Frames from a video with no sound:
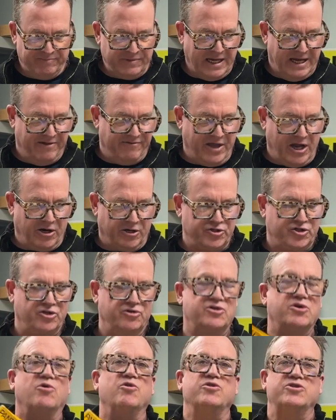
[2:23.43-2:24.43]
And they also
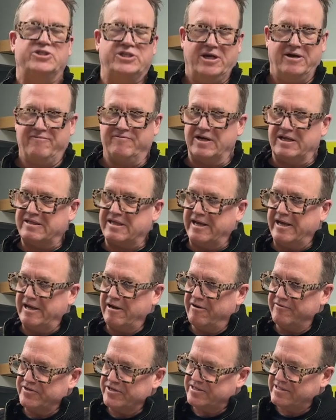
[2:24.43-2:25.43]
told you everything
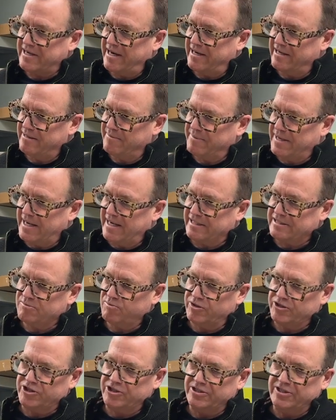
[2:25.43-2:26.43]
on the side of the box,
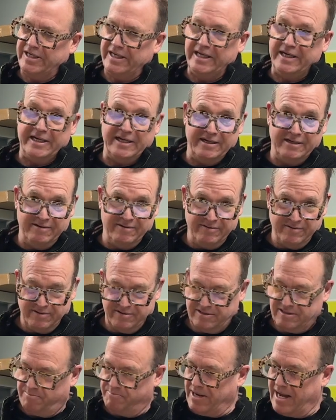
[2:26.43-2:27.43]
what you needed
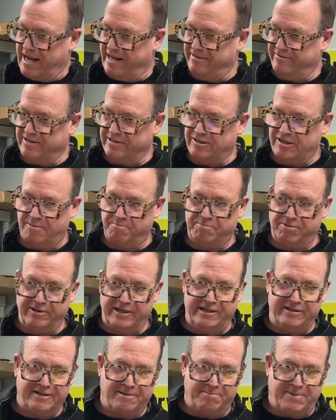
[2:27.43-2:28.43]
to paint and
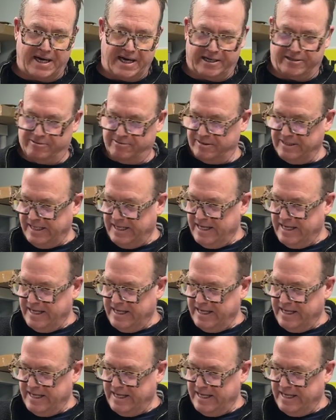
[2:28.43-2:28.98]
complete the model.